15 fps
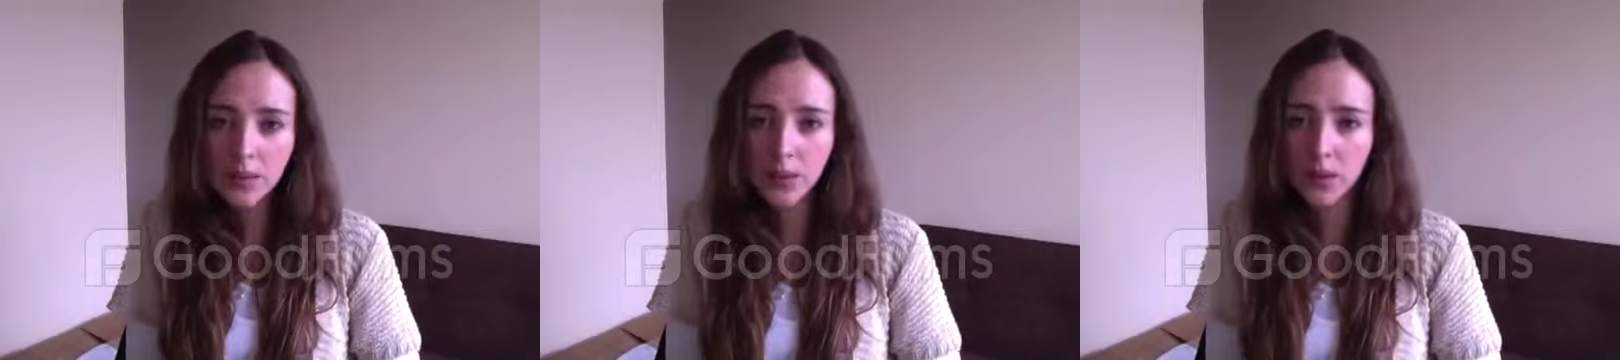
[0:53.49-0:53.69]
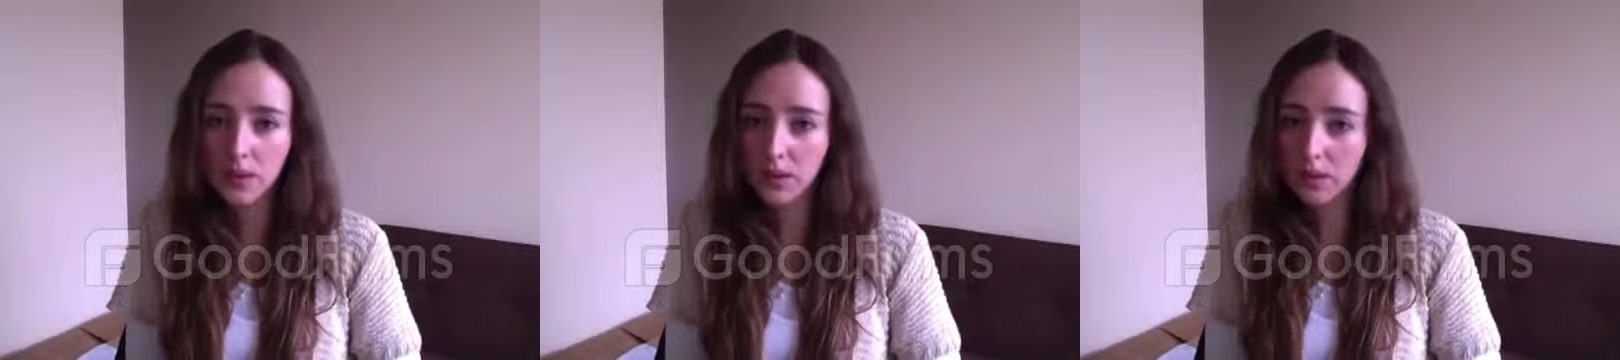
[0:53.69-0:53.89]

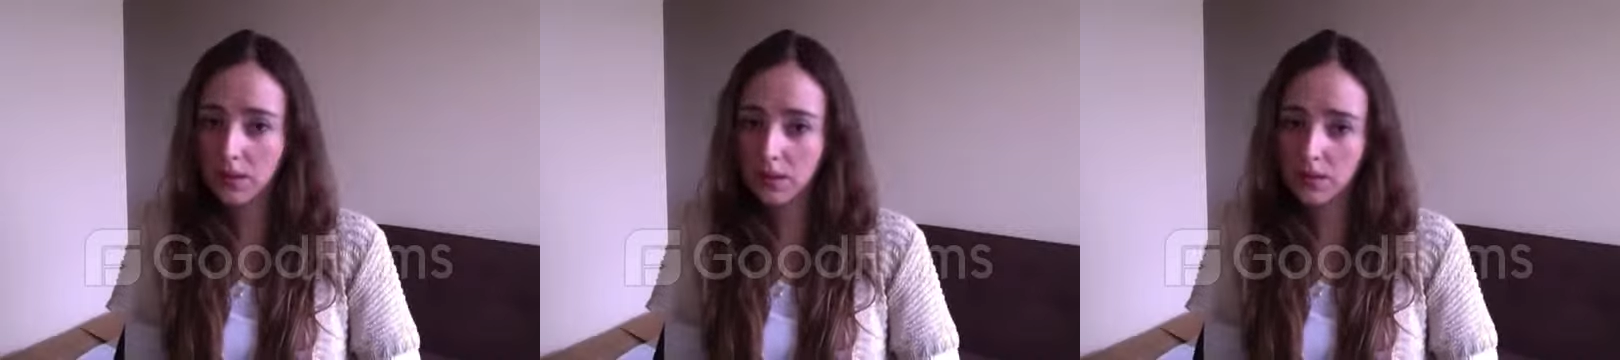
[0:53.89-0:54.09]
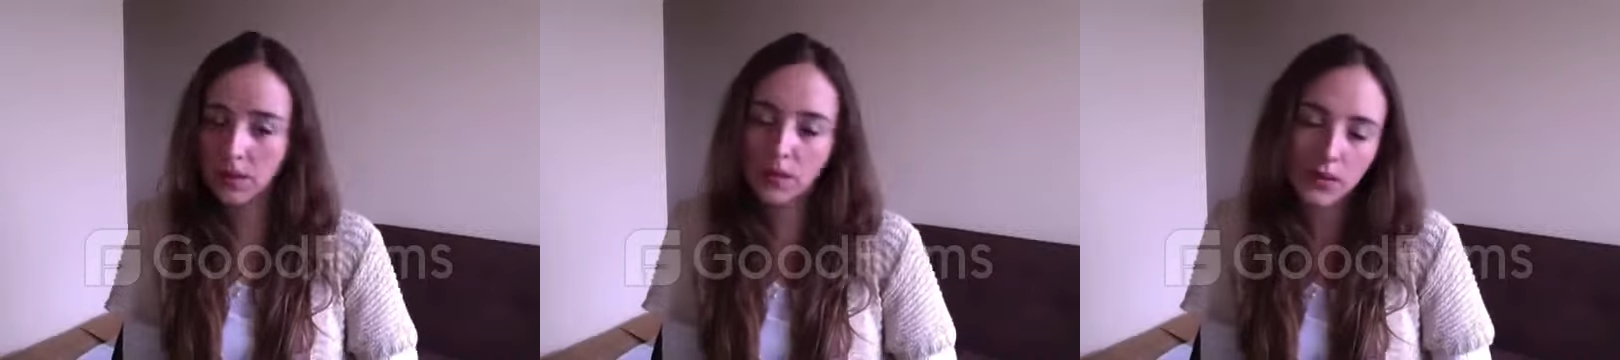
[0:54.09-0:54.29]
work
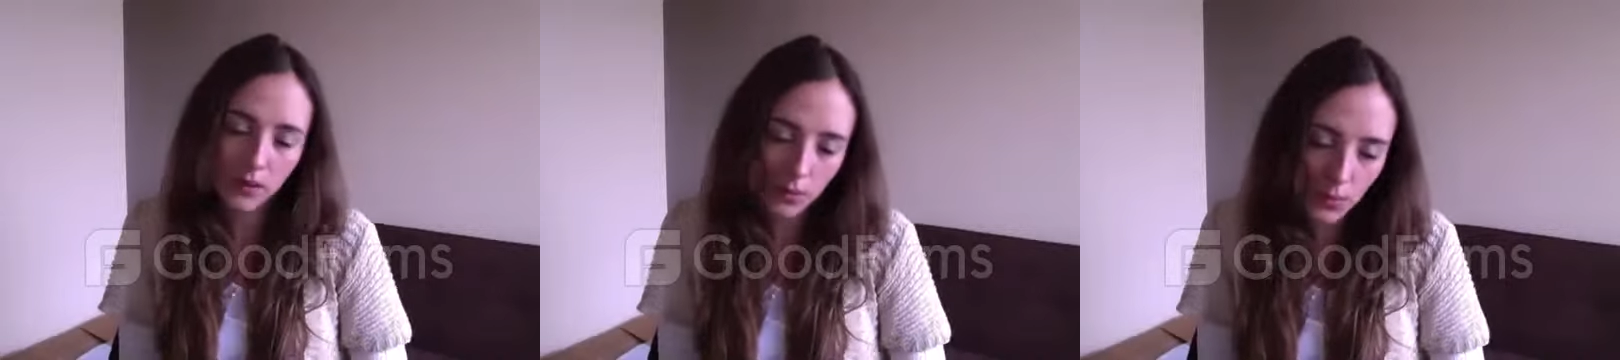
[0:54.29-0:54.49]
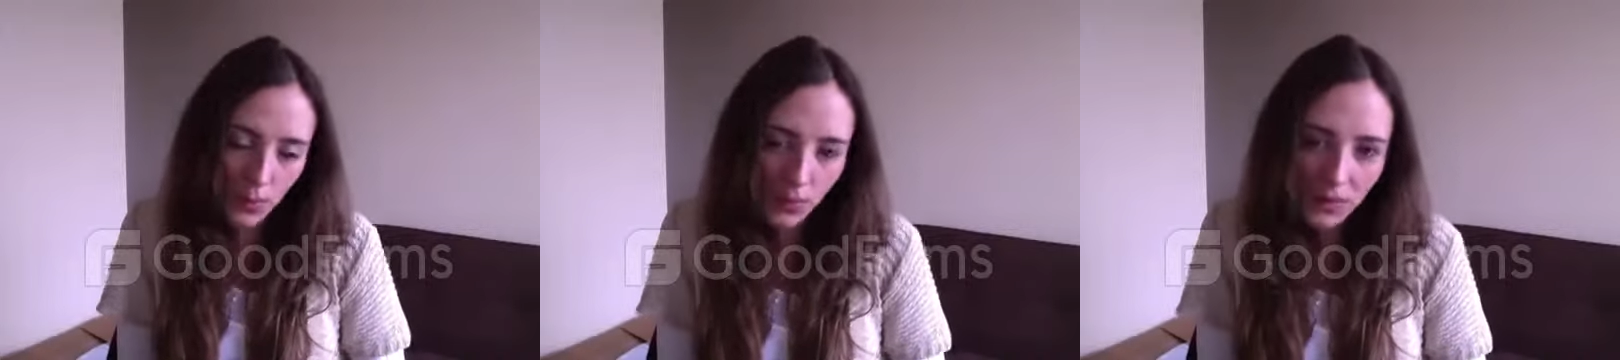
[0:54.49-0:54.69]
on
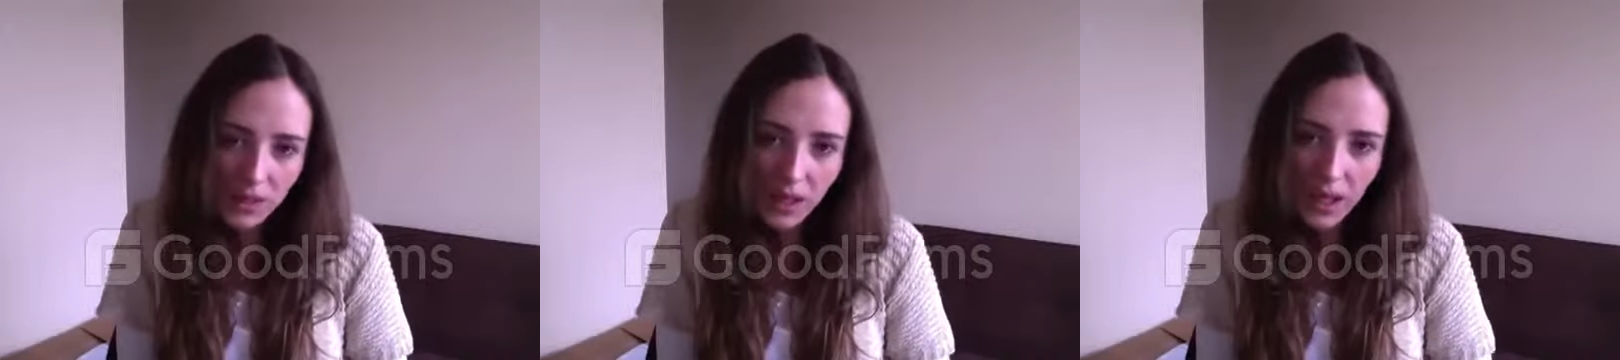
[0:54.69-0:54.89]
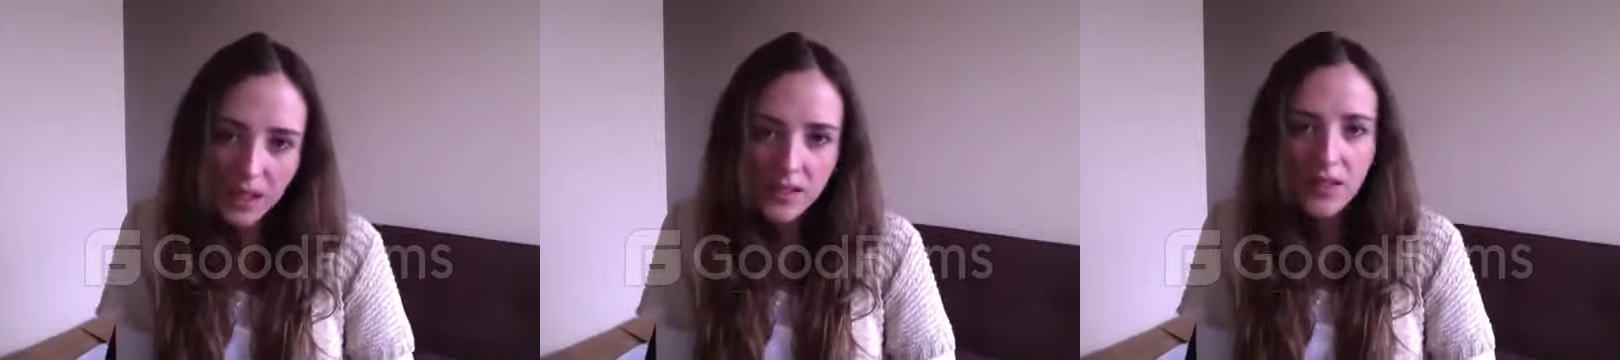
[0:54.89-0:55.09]
work
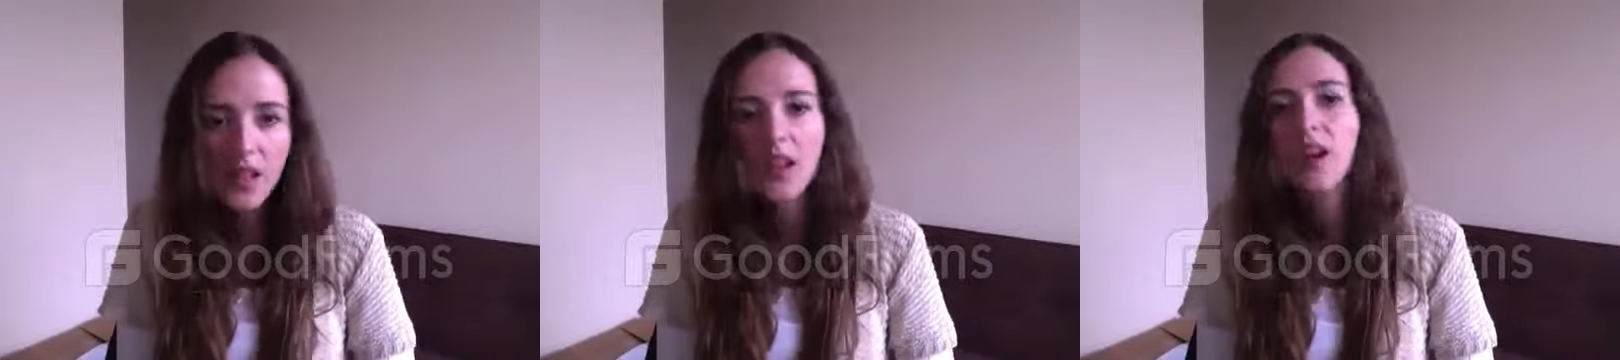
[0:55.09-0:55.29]
days,